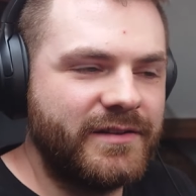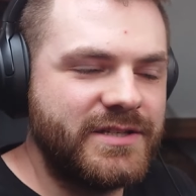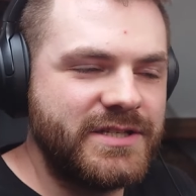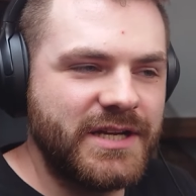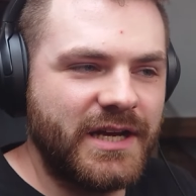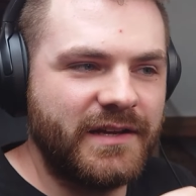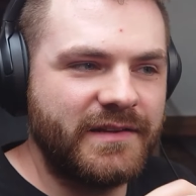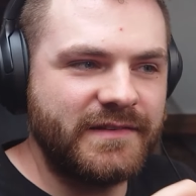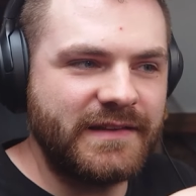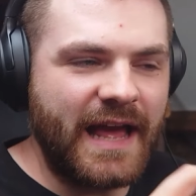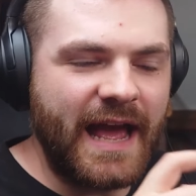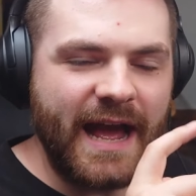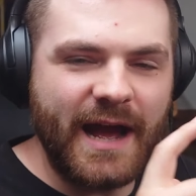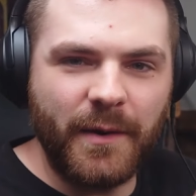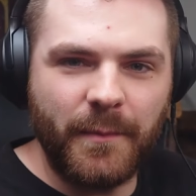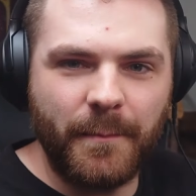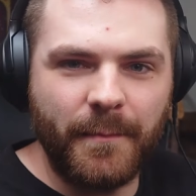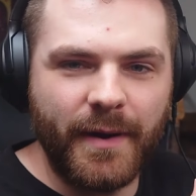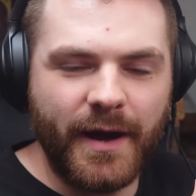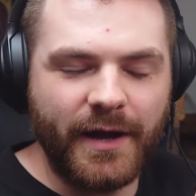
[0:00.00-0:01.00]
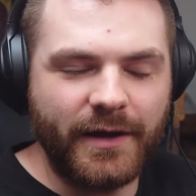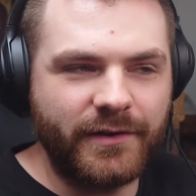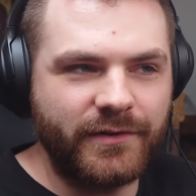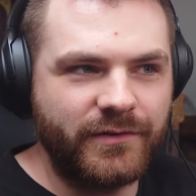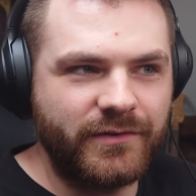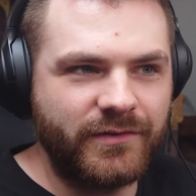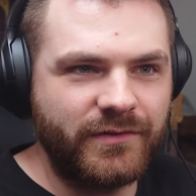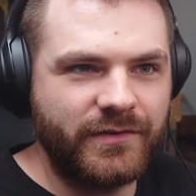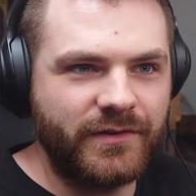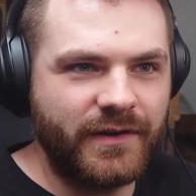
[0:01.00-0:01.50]
just how
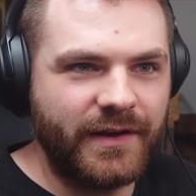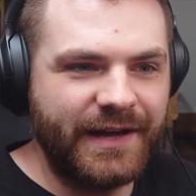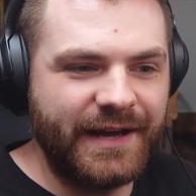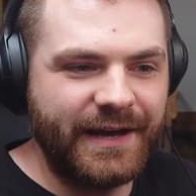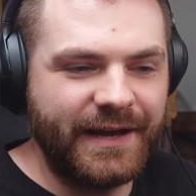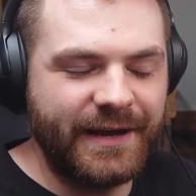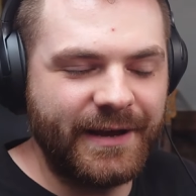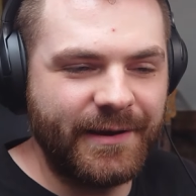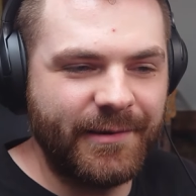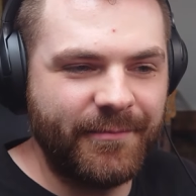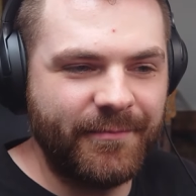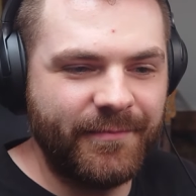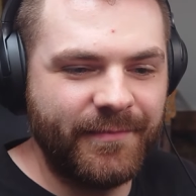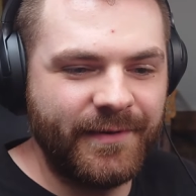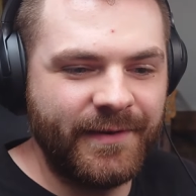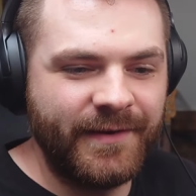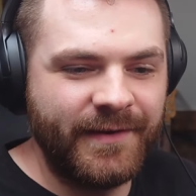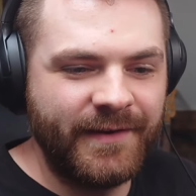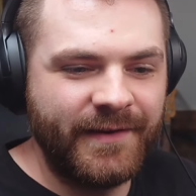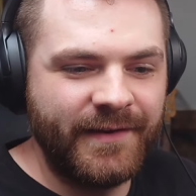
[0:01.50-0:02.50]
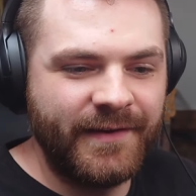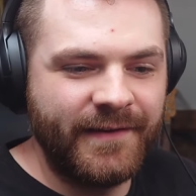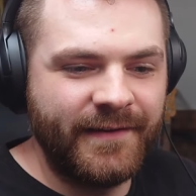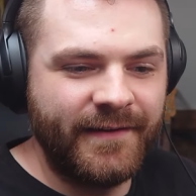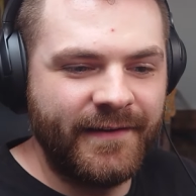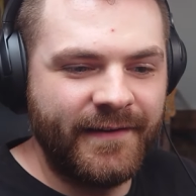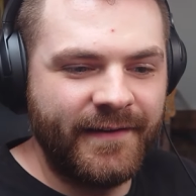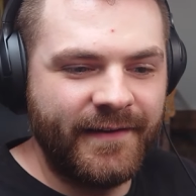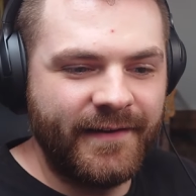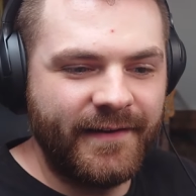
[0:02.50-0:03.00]
much
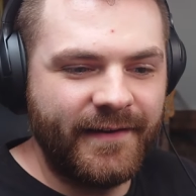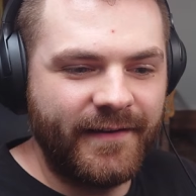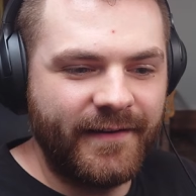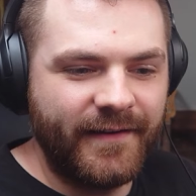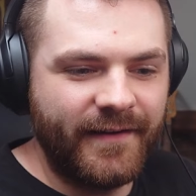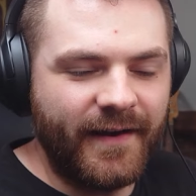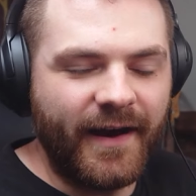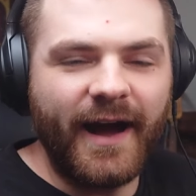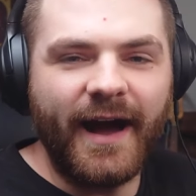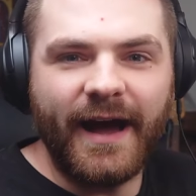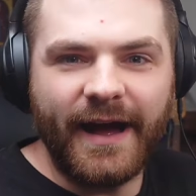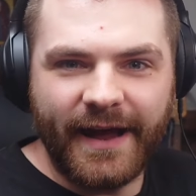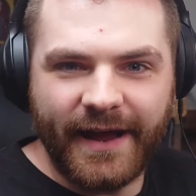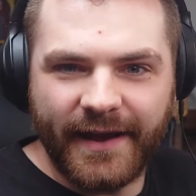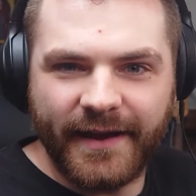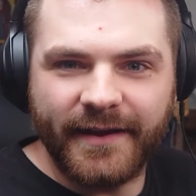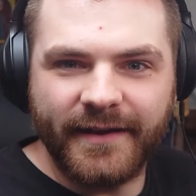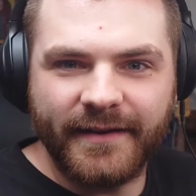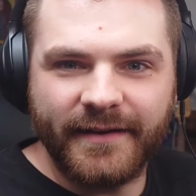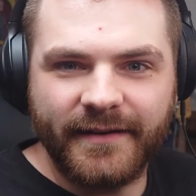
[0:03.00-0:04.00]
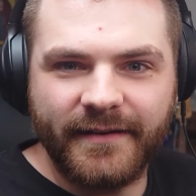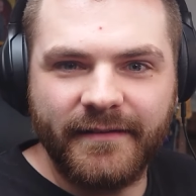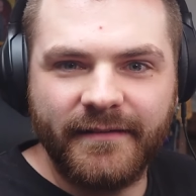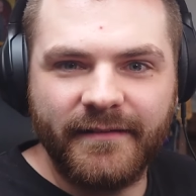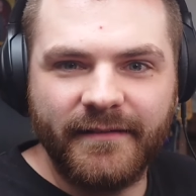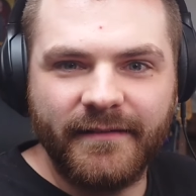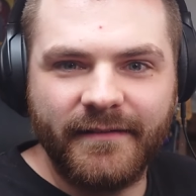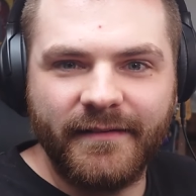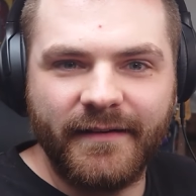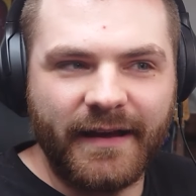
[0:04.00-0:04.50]
I
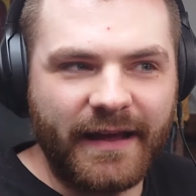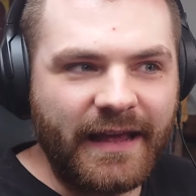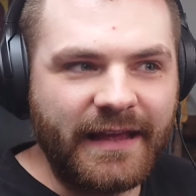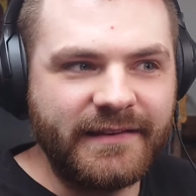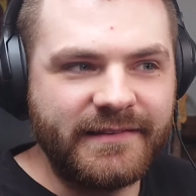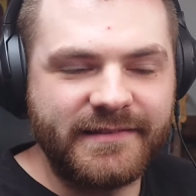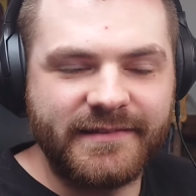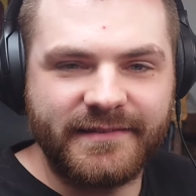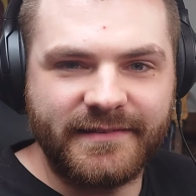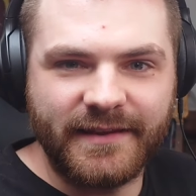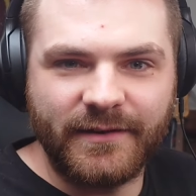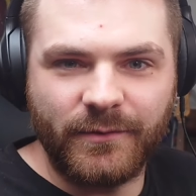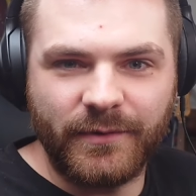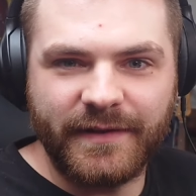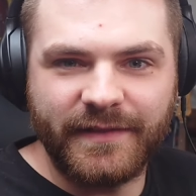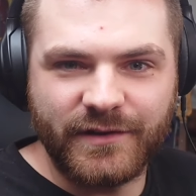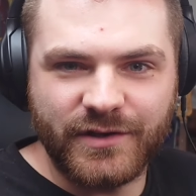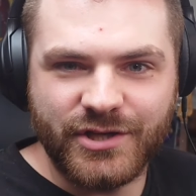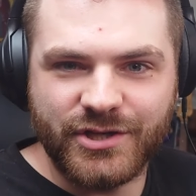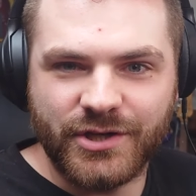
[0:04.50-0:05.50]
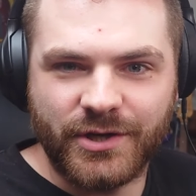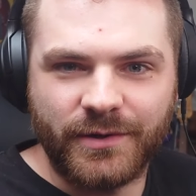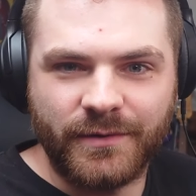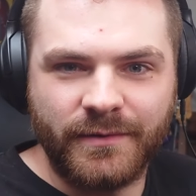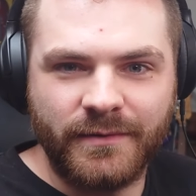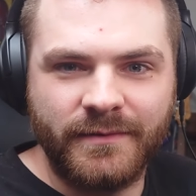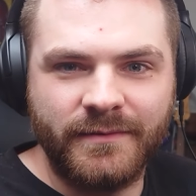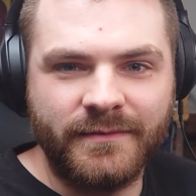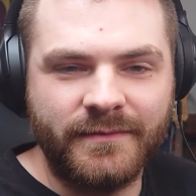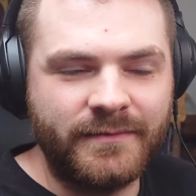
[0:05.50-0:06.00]
is still in the show.
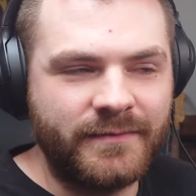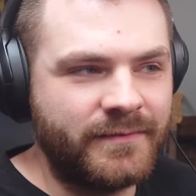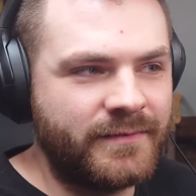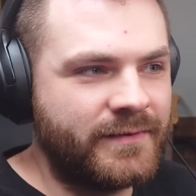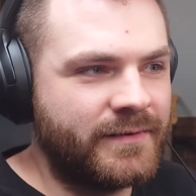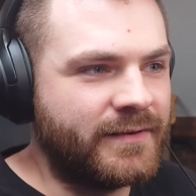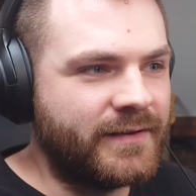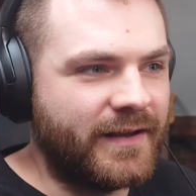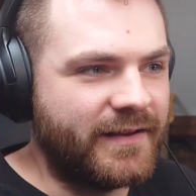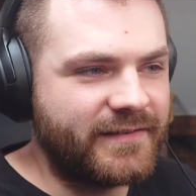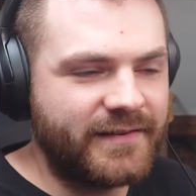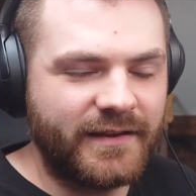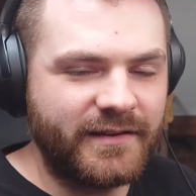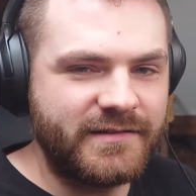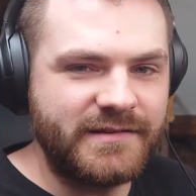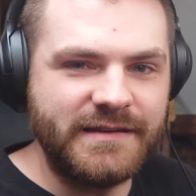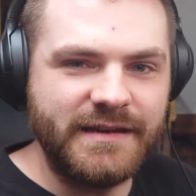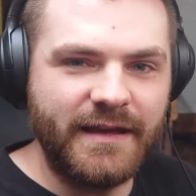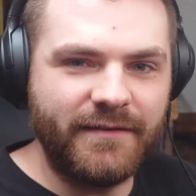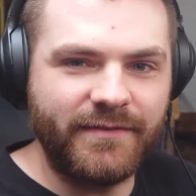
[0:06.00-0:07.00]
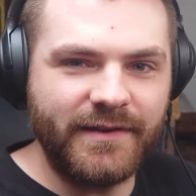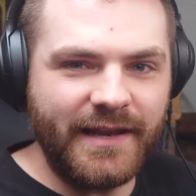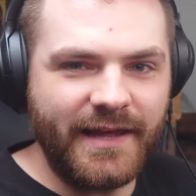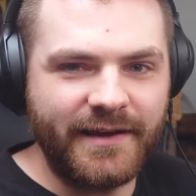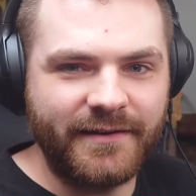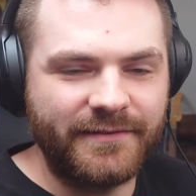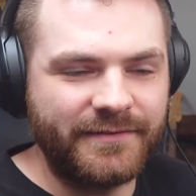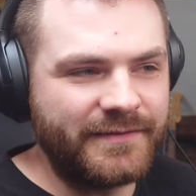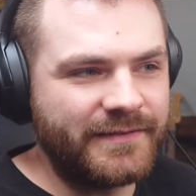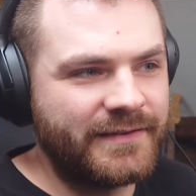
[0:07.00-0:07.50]
It's like she never
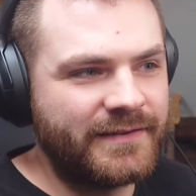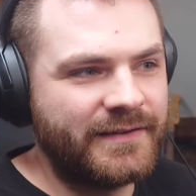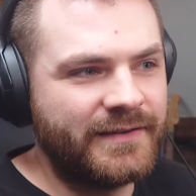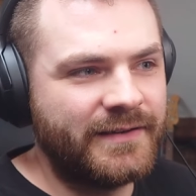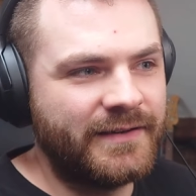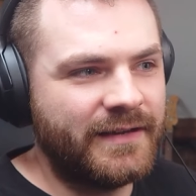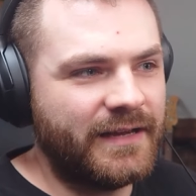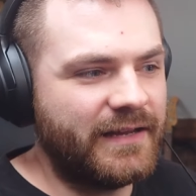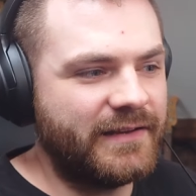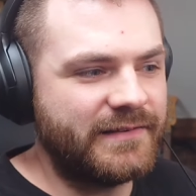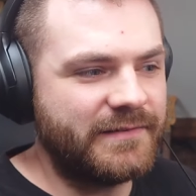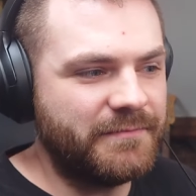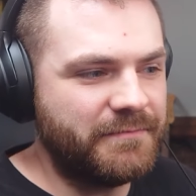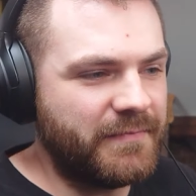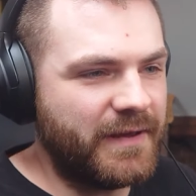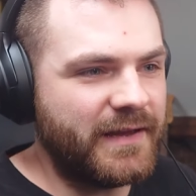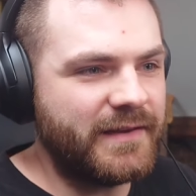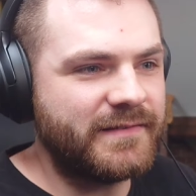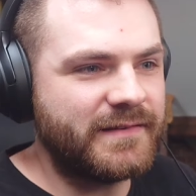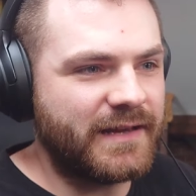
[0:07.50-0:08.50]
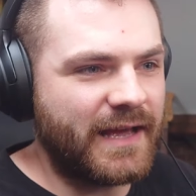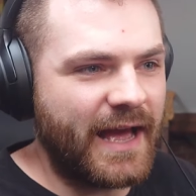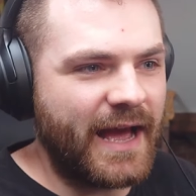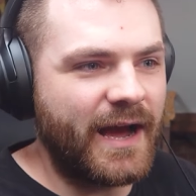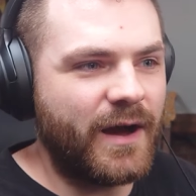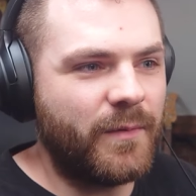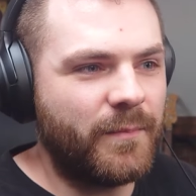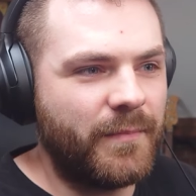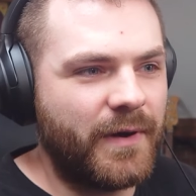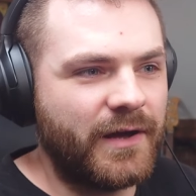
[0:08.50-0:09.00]
left. It's amazing
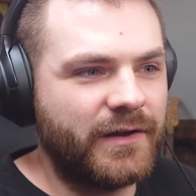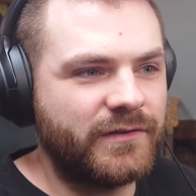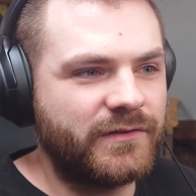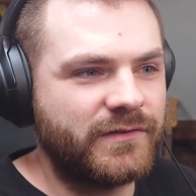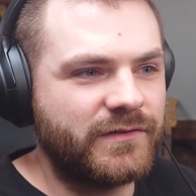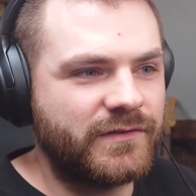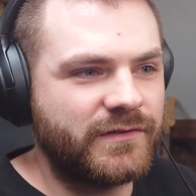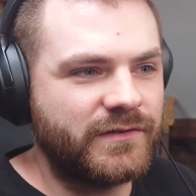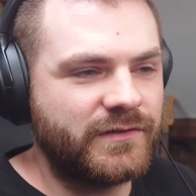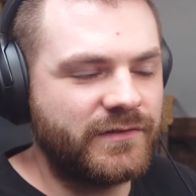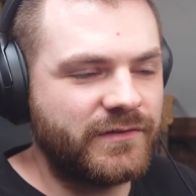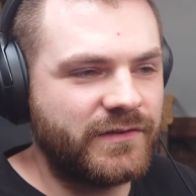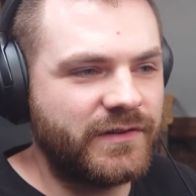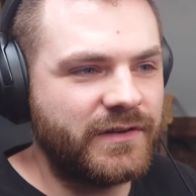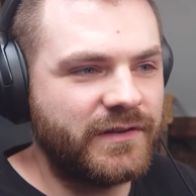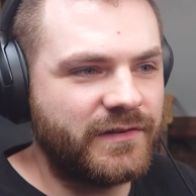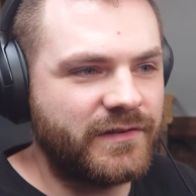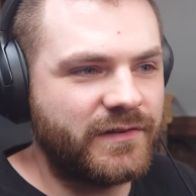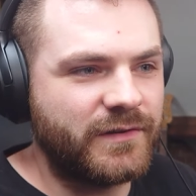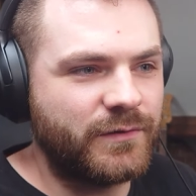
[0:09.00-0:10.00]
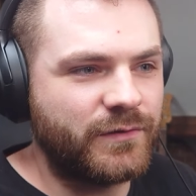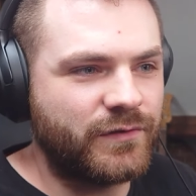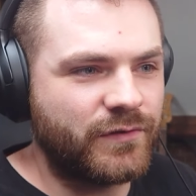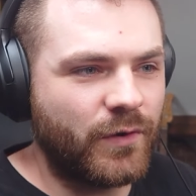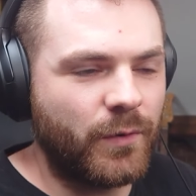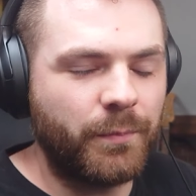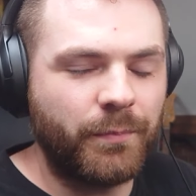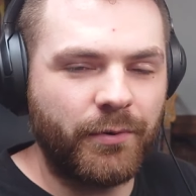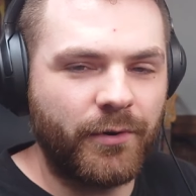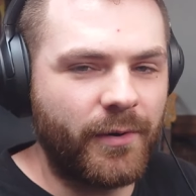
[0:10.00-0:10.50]
how much she is still
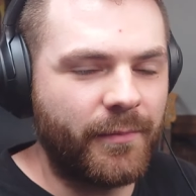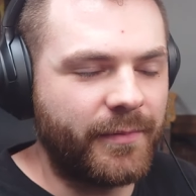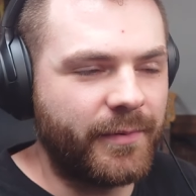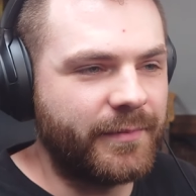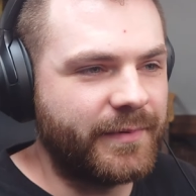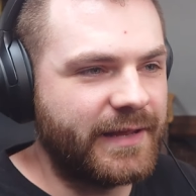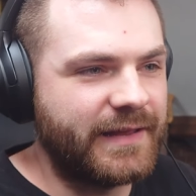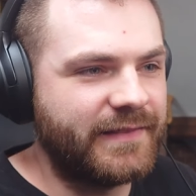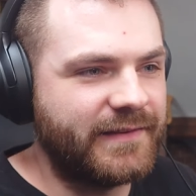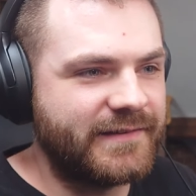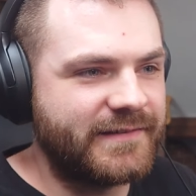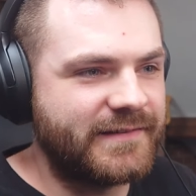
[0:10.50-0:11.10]
so prominent in